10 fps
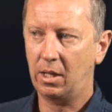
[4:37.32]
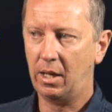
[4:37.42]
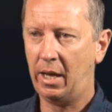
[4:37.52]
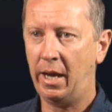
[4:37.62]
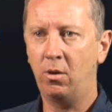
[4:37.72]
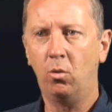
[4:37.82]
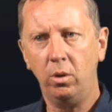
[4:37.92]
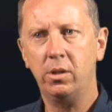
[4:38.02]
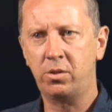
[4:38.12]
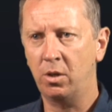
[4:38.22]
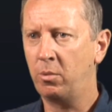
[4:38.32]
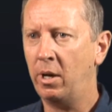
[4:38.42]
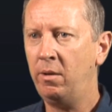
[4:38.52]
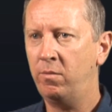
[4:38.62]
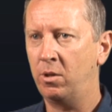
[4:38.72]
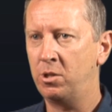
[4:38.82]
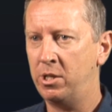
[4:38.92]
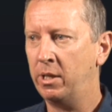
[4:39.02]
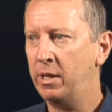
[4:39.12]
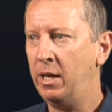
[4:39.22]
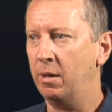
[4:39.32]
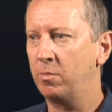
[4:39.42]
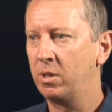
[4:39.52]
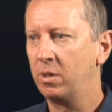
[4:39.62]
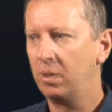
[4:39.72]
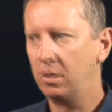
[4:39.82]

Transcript: had all the Super 8 footage she'd kept.